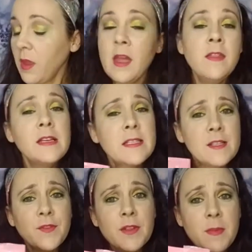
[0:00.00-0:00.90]
And this
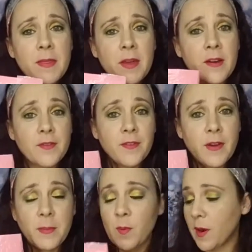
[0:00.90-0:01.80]
is for the month of
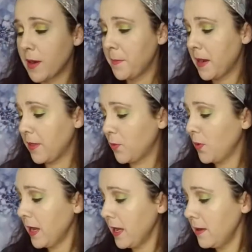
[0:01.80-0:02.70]
February, by the
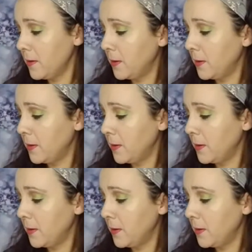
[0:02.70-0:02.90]
way.